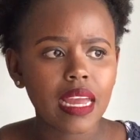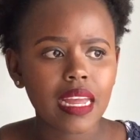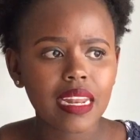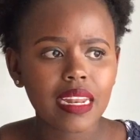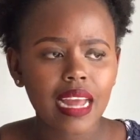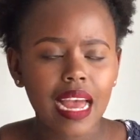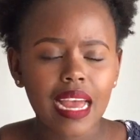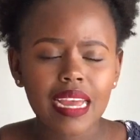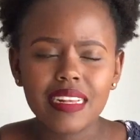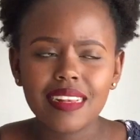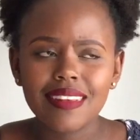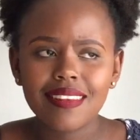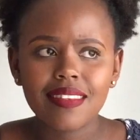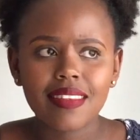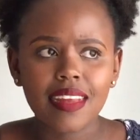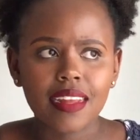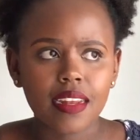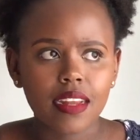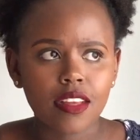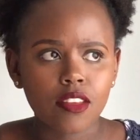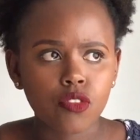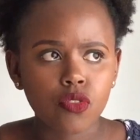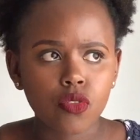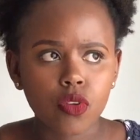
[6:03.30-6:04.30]
and I just
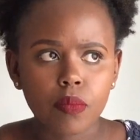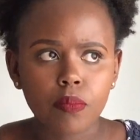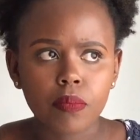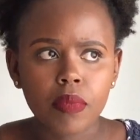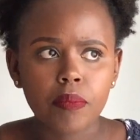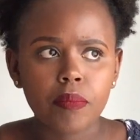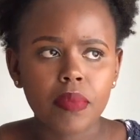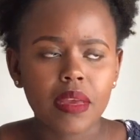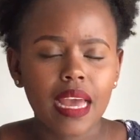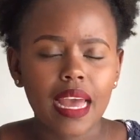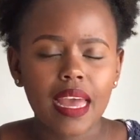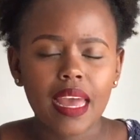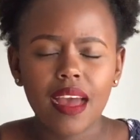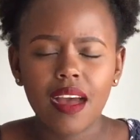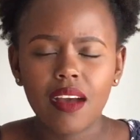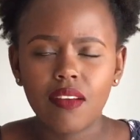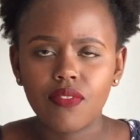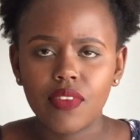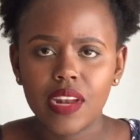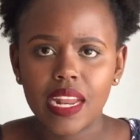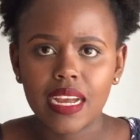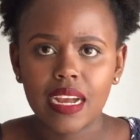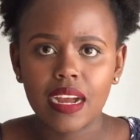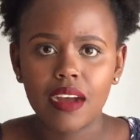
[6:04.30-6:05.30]
understood maybe I
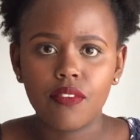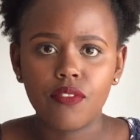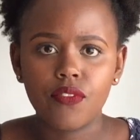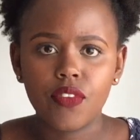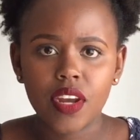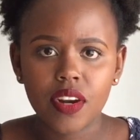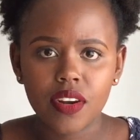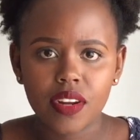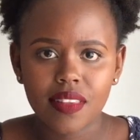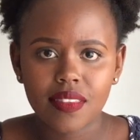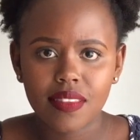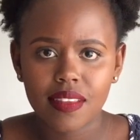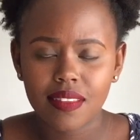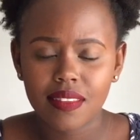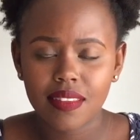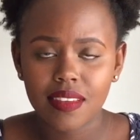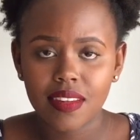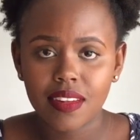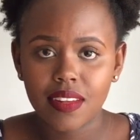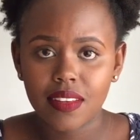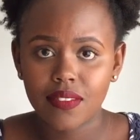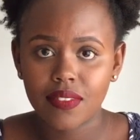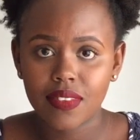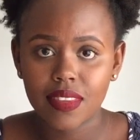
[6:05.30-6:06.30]
have like a very
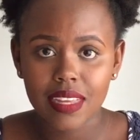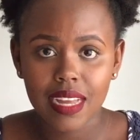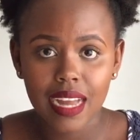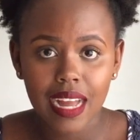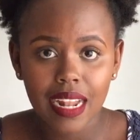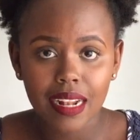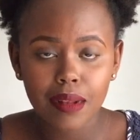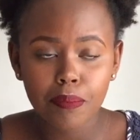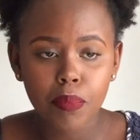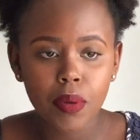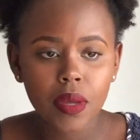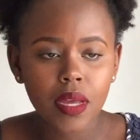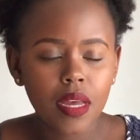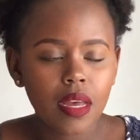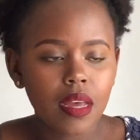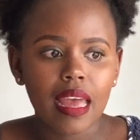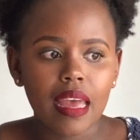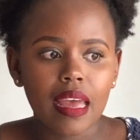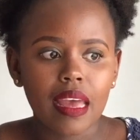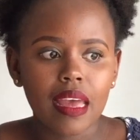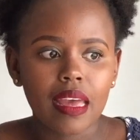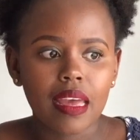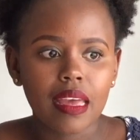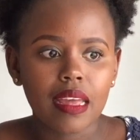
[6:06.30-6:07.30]
sensitive scalp,
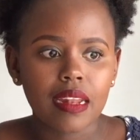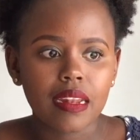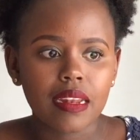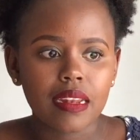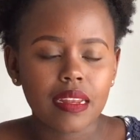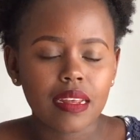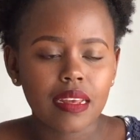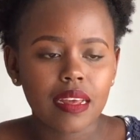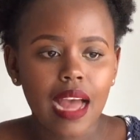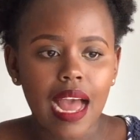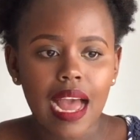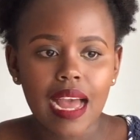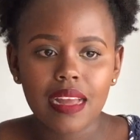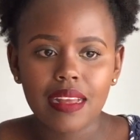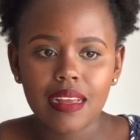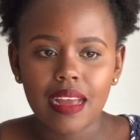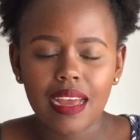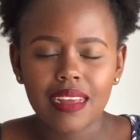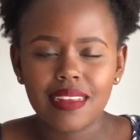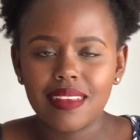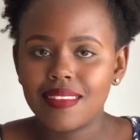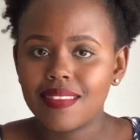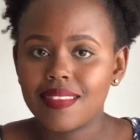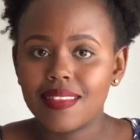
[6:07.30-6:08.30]
and
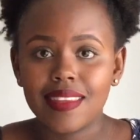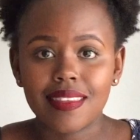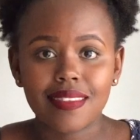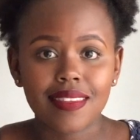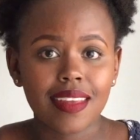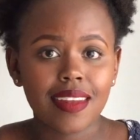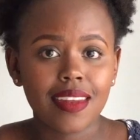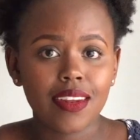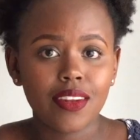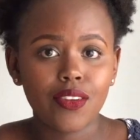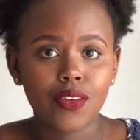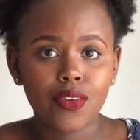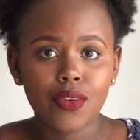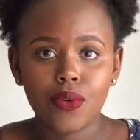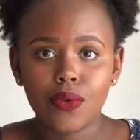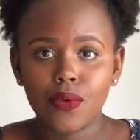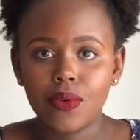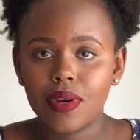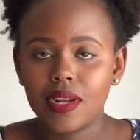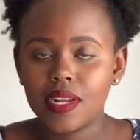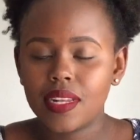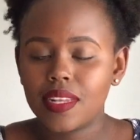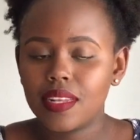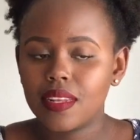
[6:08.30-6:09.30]
I just decided, you know
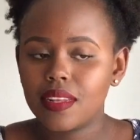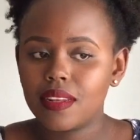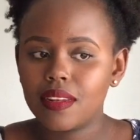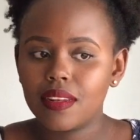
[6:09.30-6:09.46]
what,